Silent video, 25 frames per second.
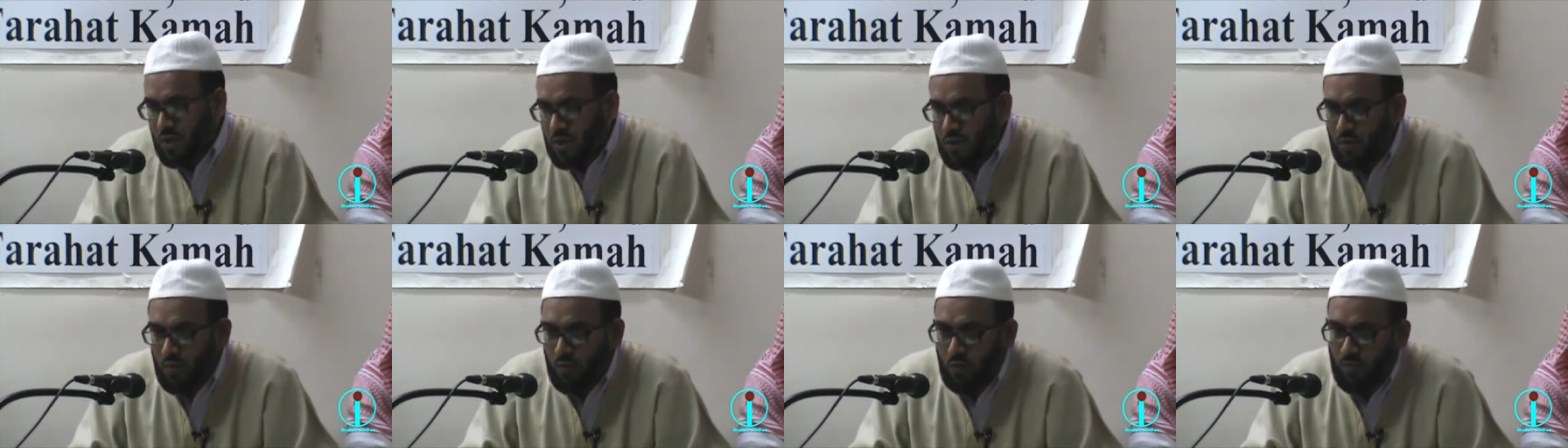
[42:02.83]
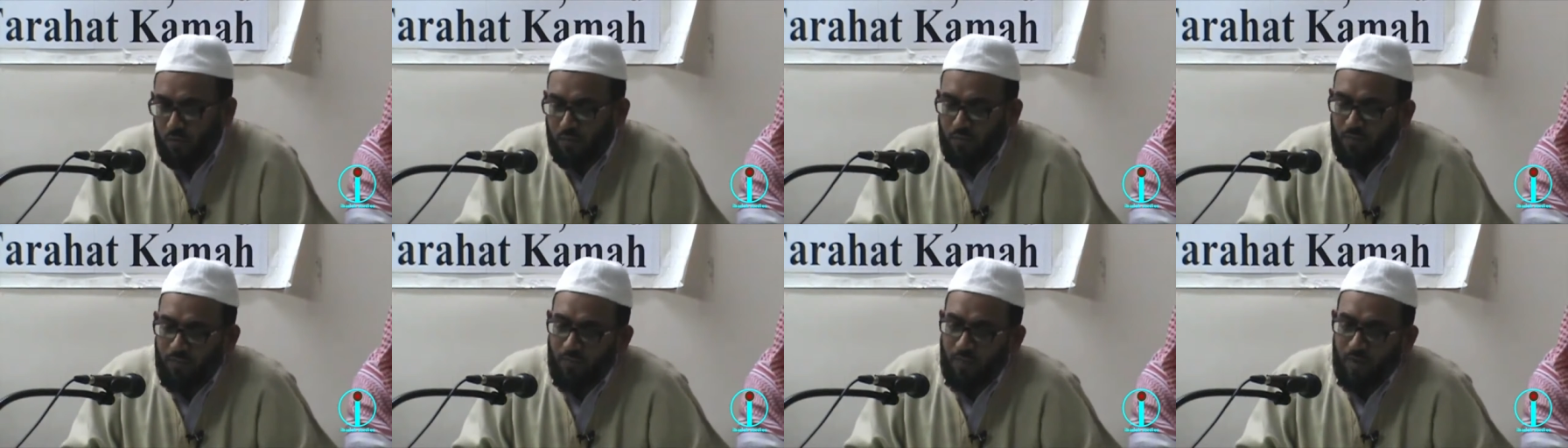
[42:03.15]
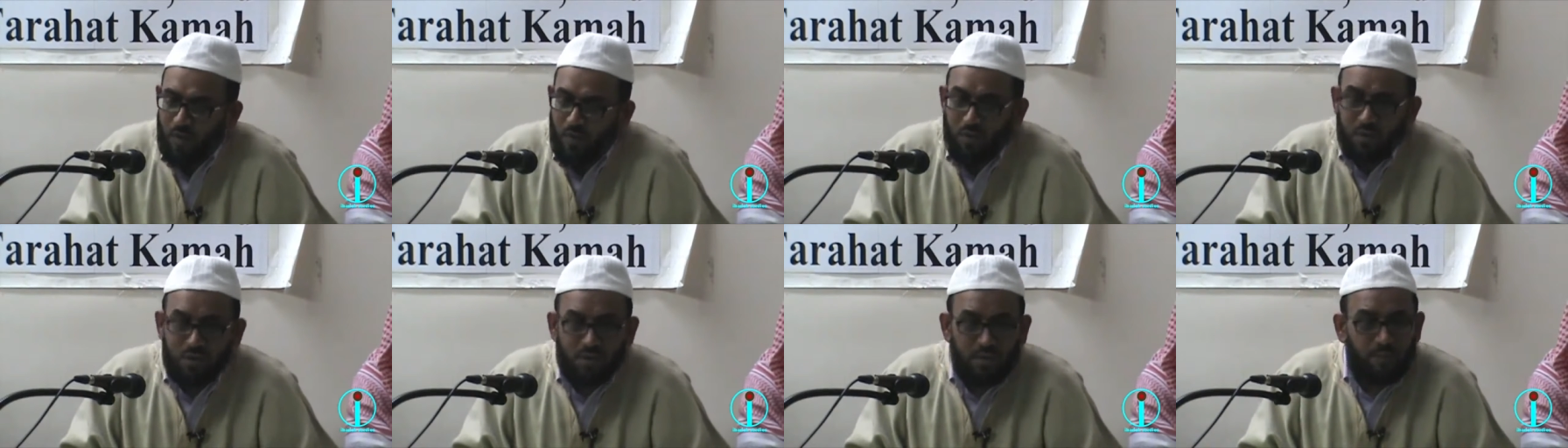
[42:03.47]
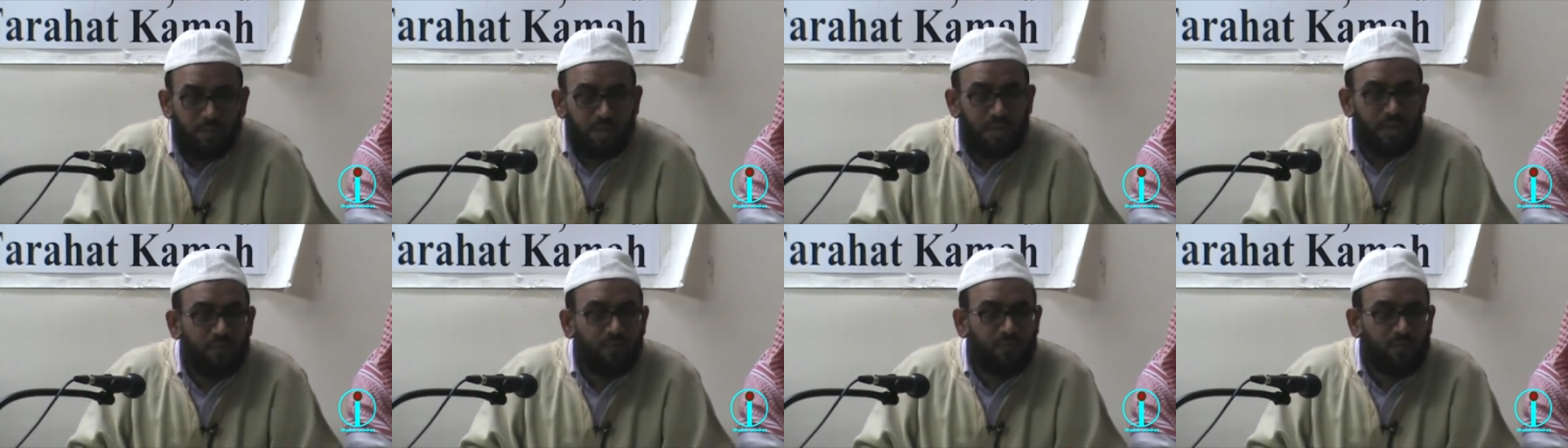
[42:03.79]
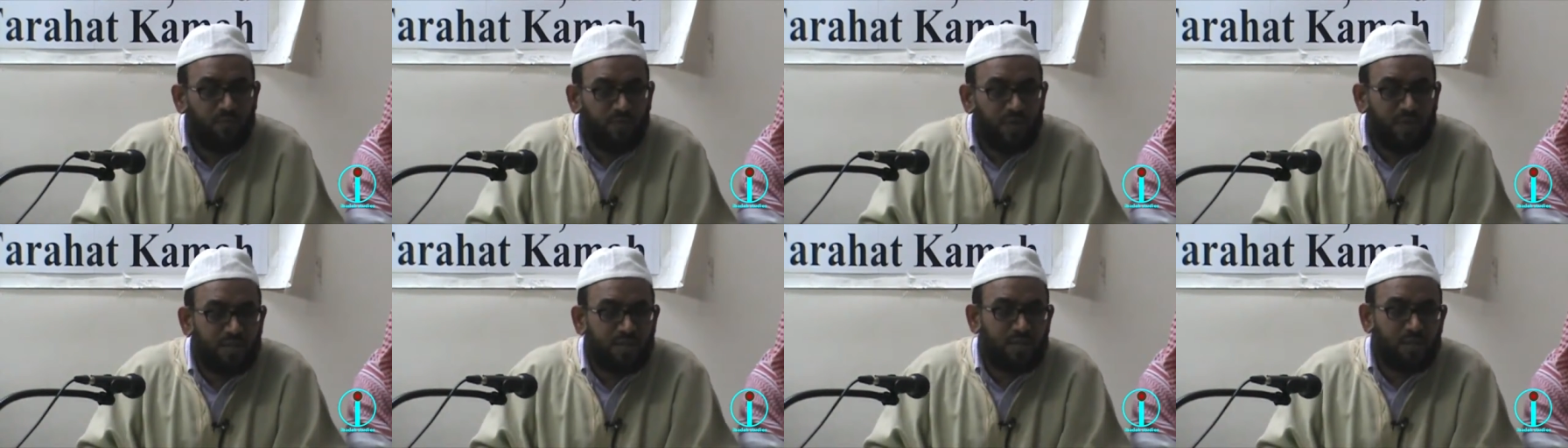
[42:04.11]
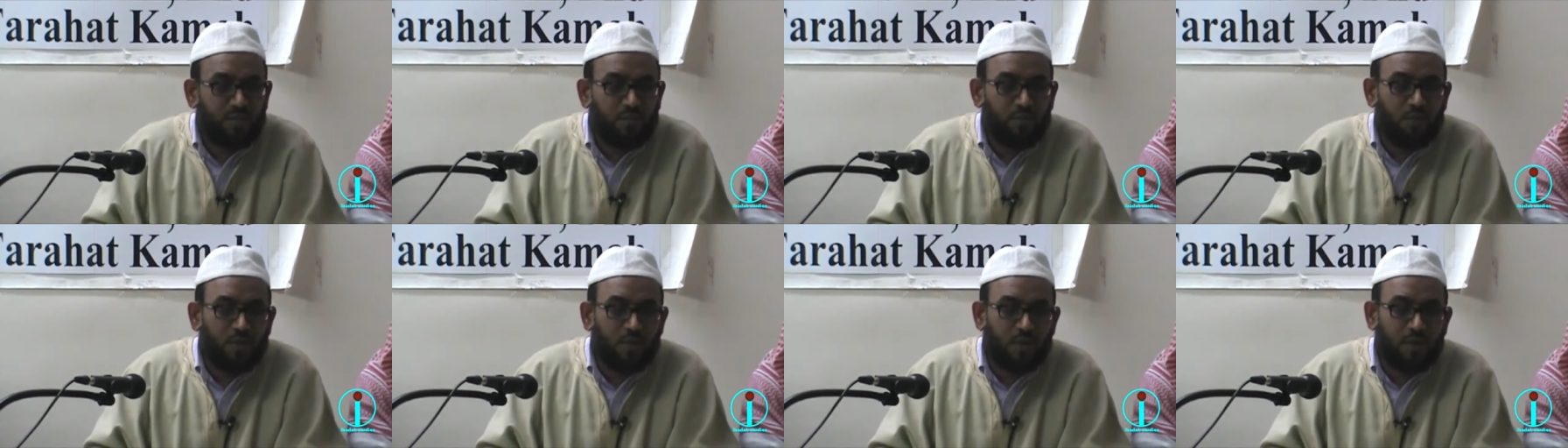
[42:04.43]
school or somebody in a
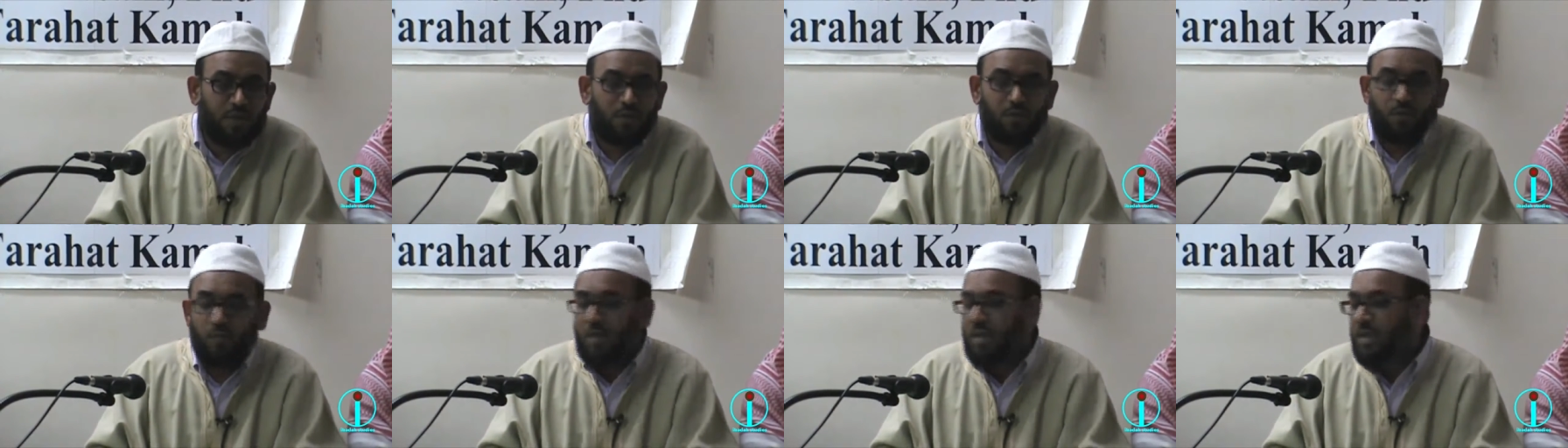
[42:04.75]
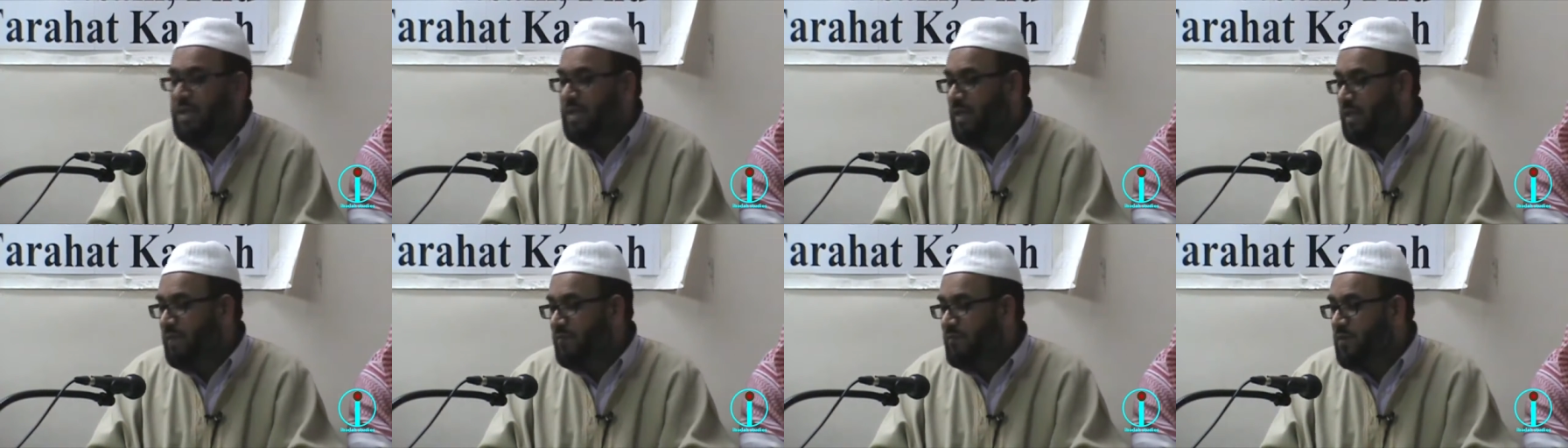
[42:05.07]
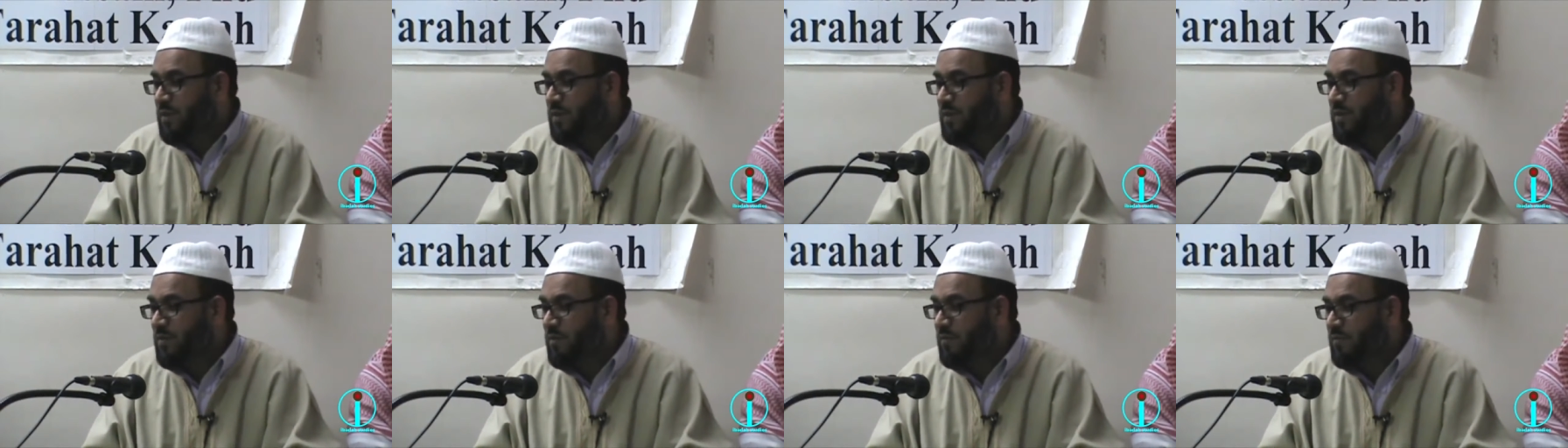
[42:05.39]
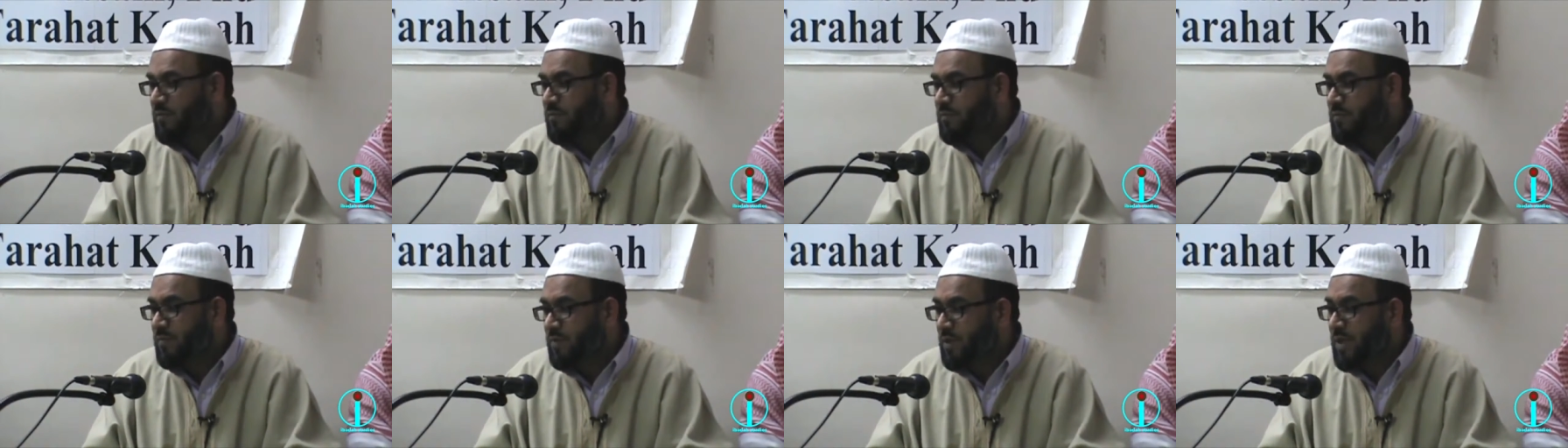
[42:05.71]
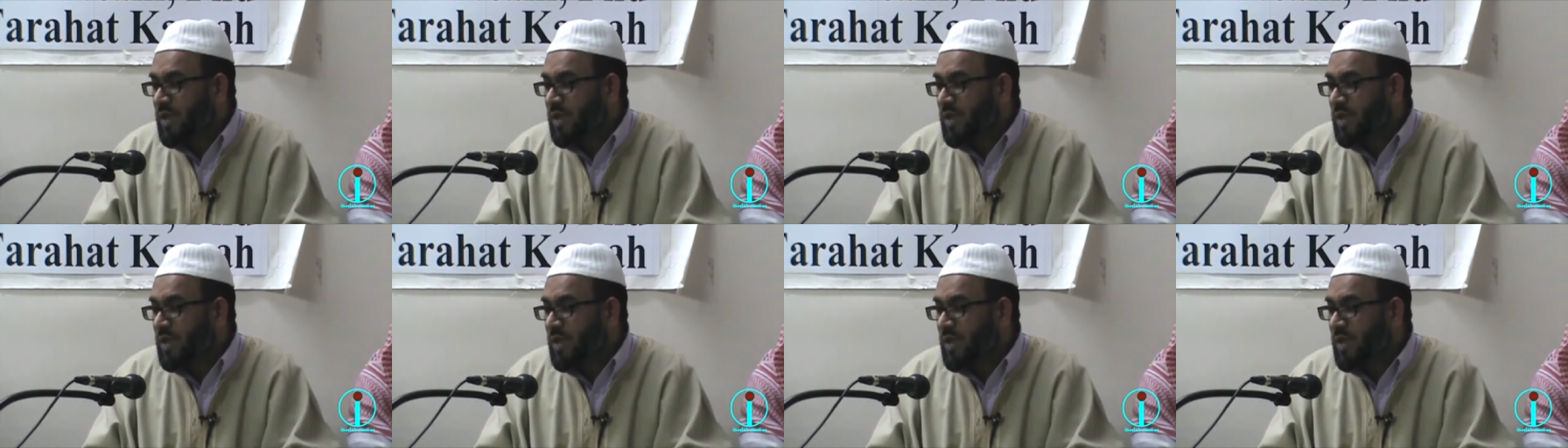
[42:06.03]
professional world, one thing you have to do,